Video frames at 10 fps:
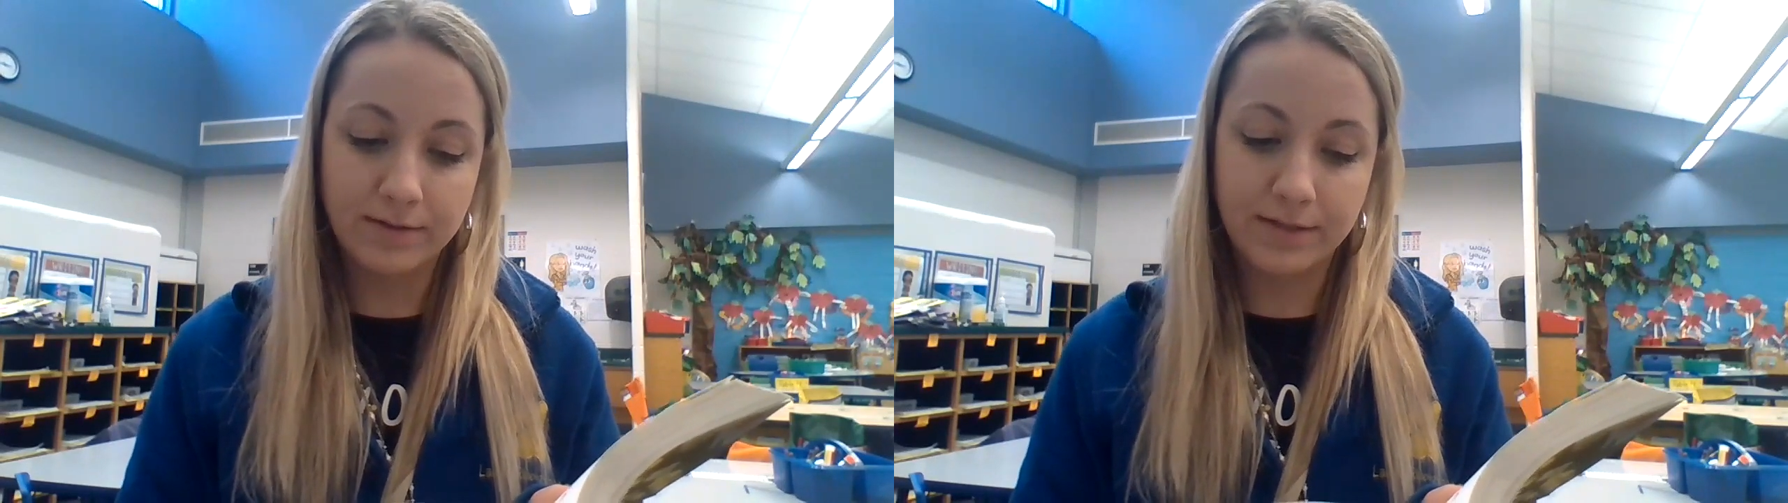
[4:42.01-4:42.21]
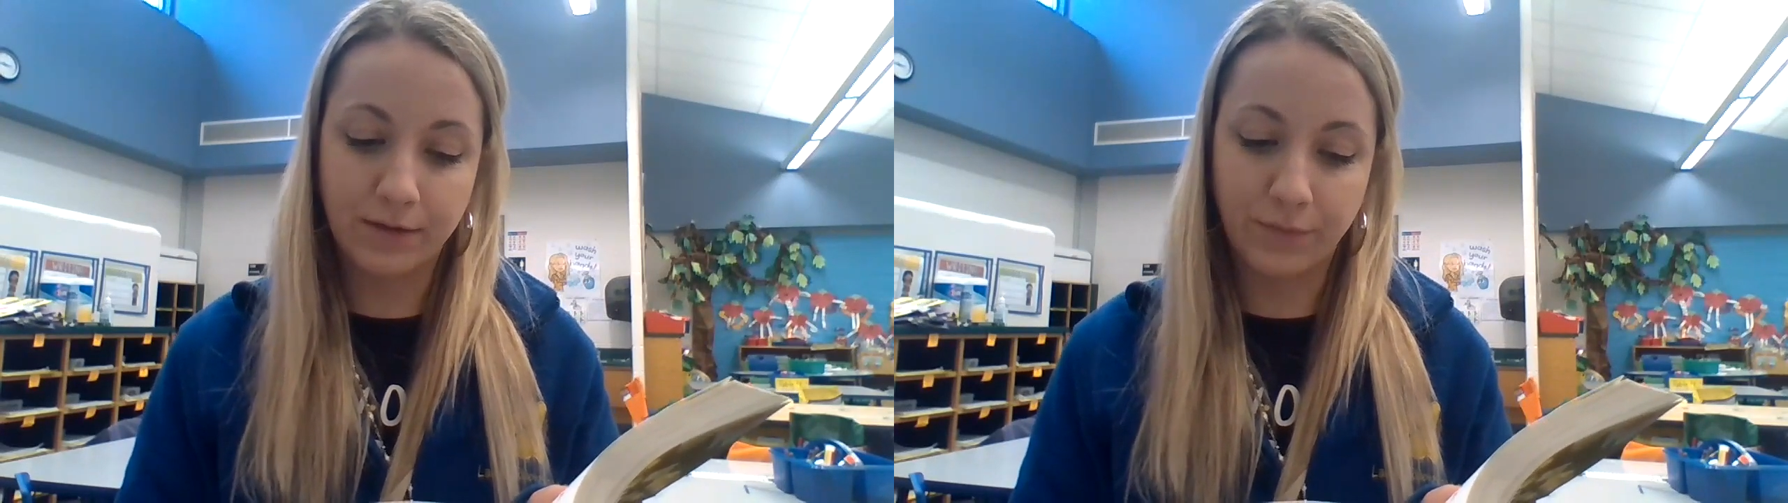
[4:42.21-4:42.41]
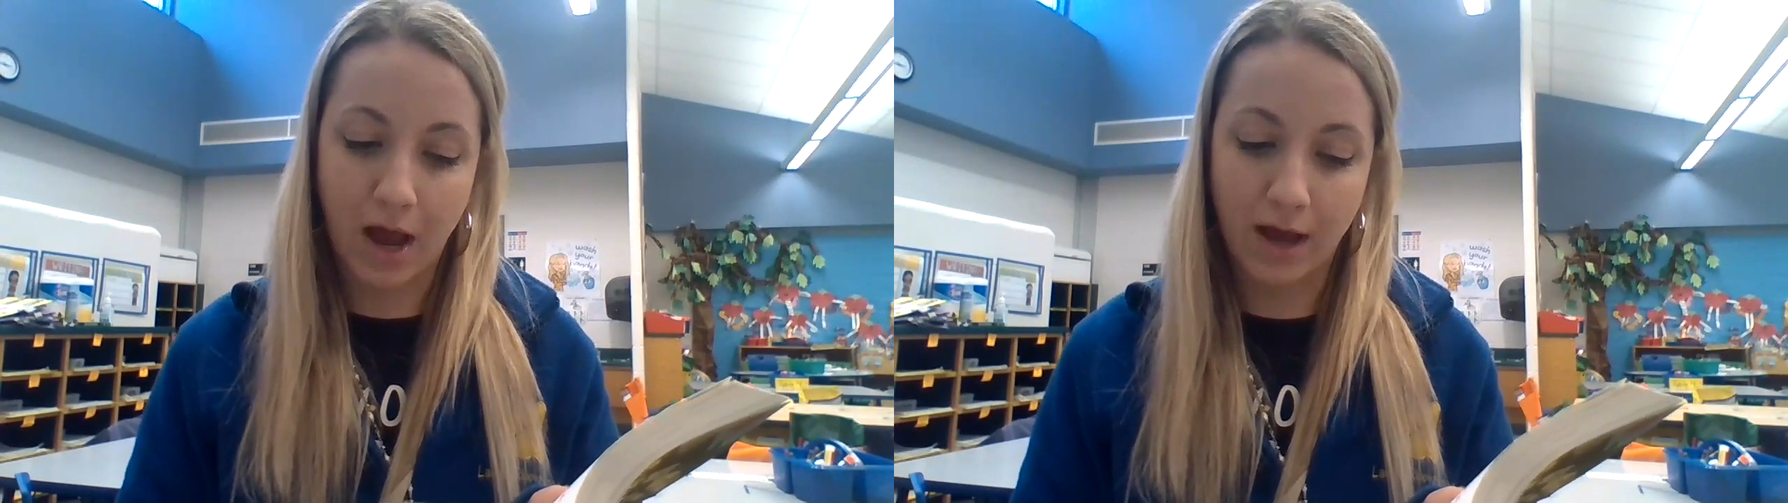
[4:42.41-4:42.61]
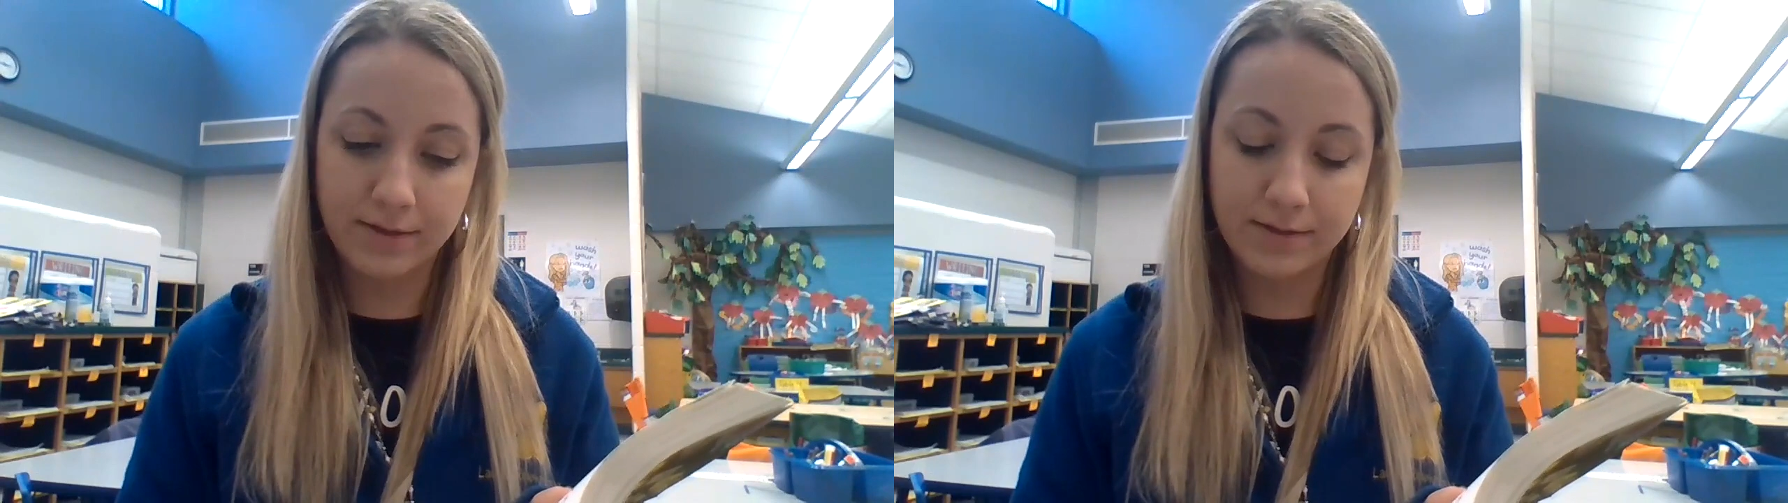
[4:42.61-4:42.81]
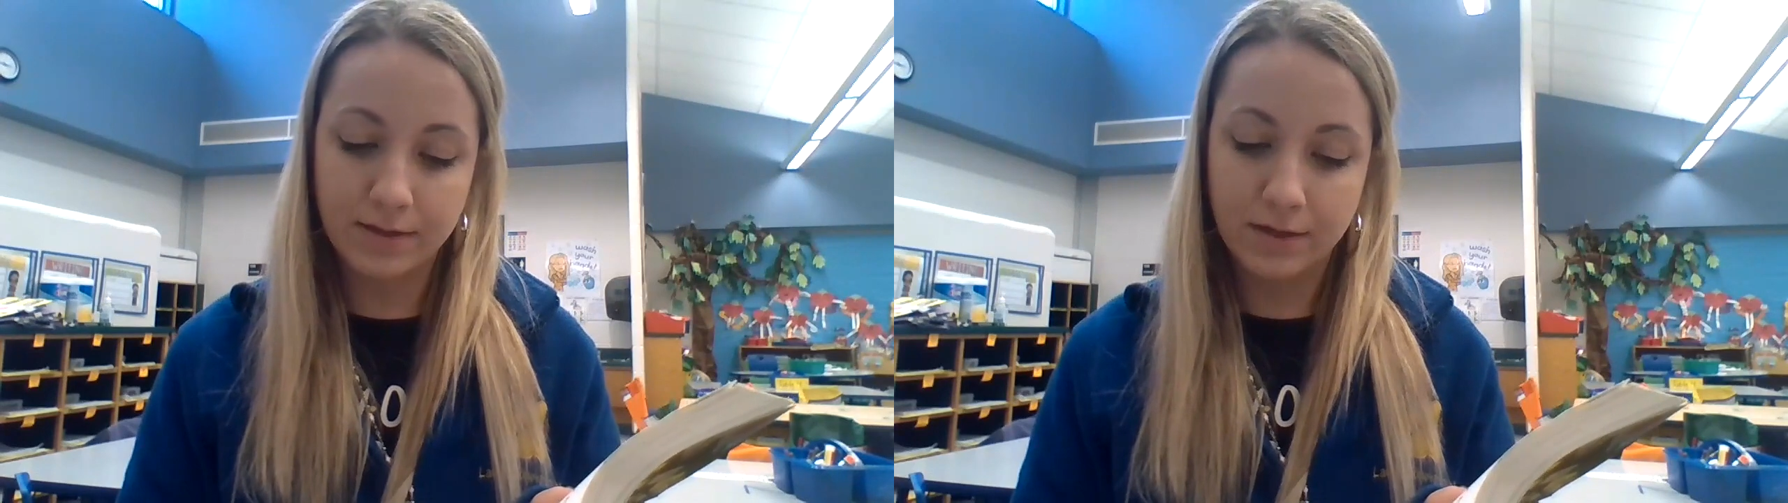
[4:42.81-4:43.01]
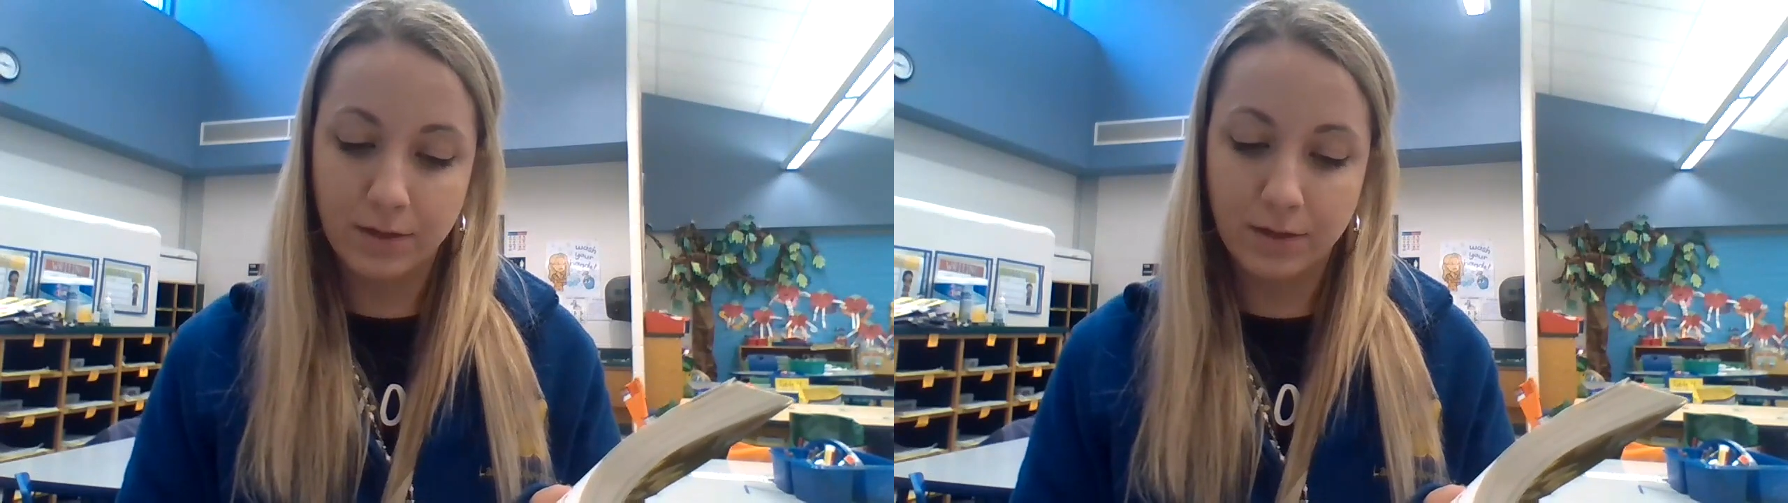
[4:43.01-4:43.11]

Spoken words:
said Roz.